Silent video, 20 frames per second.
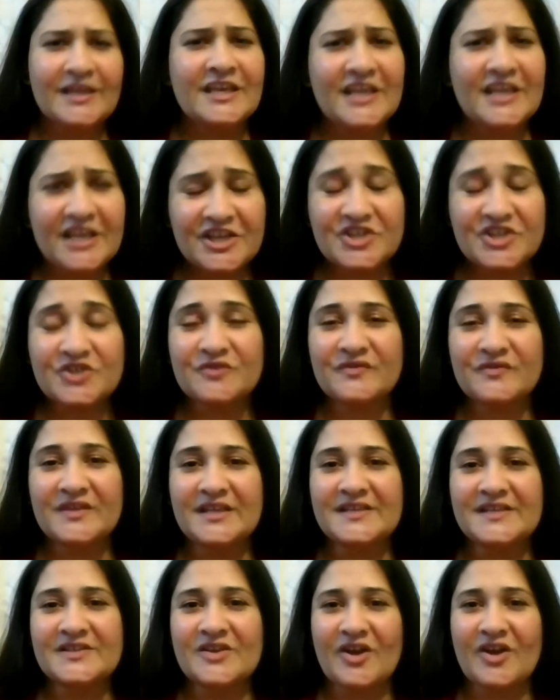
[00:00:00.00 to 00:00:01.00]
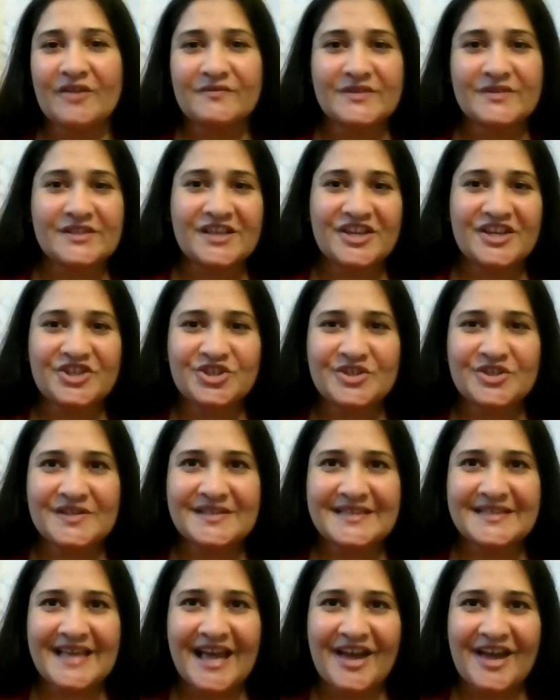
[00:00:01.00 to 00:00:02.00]
Each of these
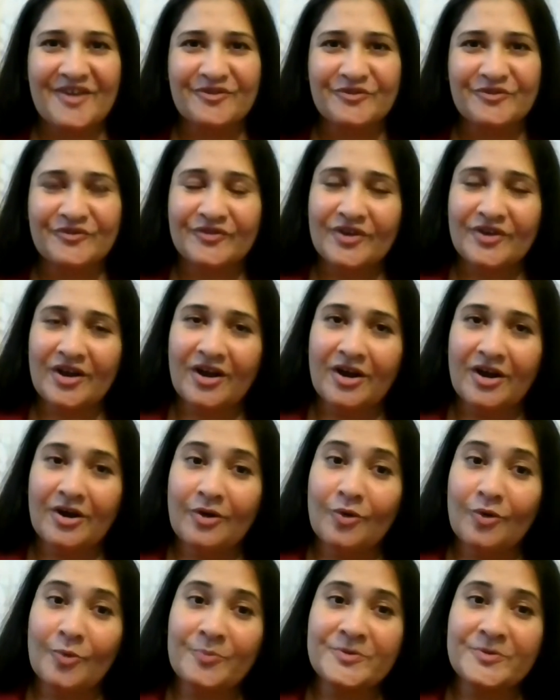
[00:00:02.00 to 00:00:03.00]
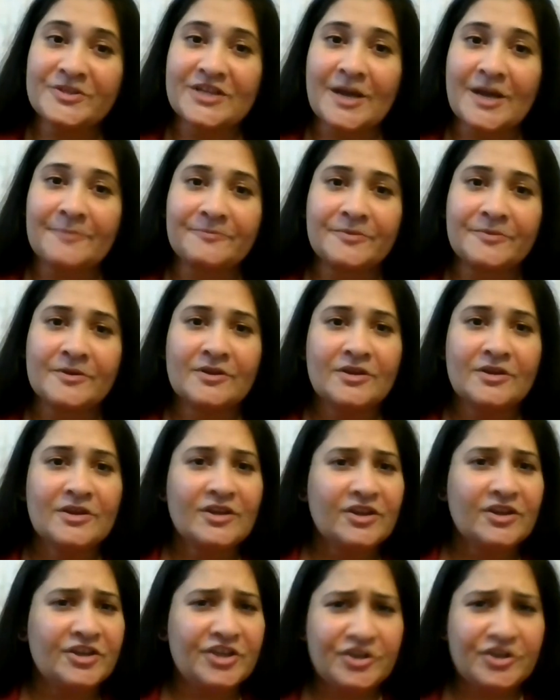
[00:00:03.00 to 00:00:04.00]
conversations have opened up
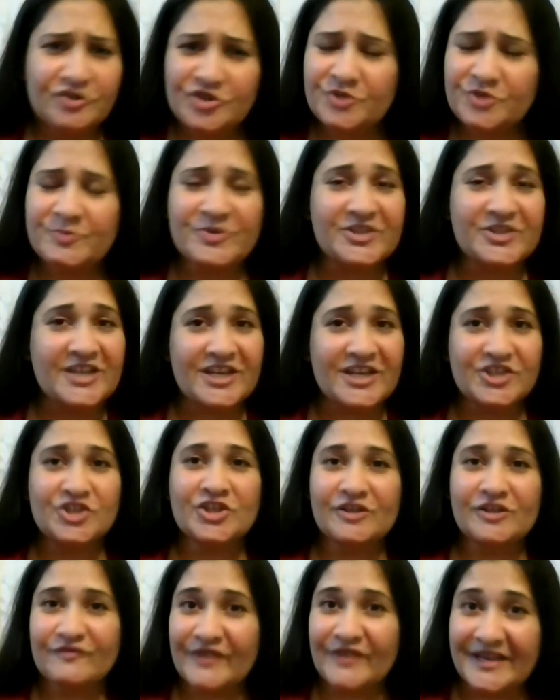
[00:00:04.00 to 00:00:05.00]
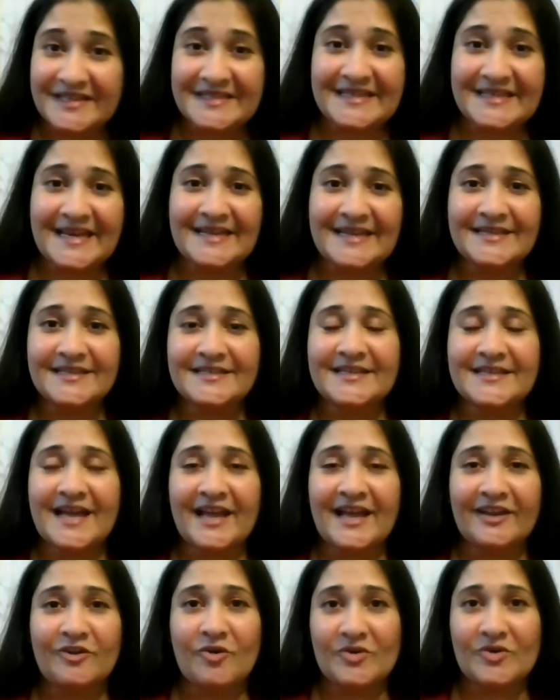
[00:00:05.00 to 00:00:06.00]
huge potential for extended
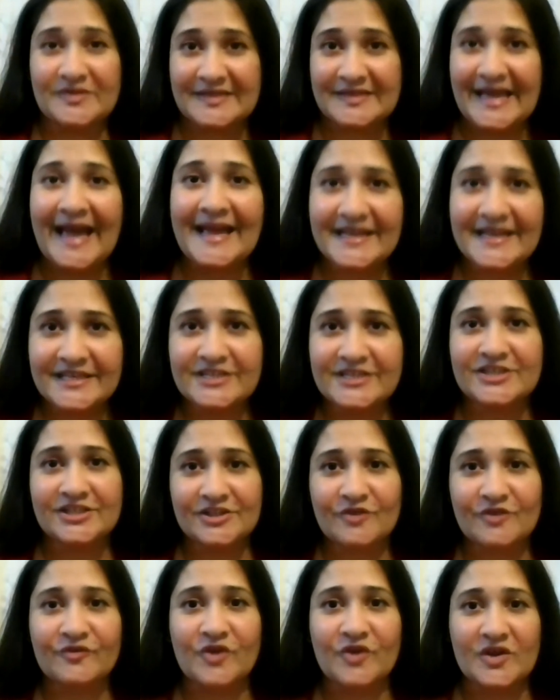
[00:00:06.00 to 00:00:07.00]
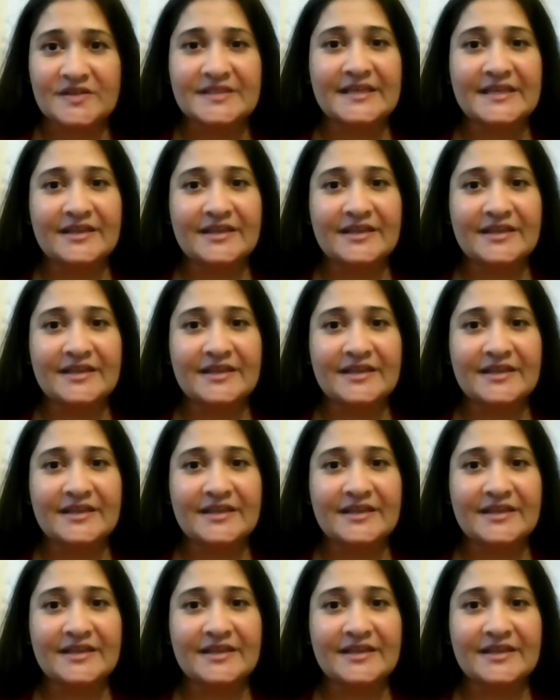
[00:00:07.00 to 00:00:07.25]
dialogues and, of course,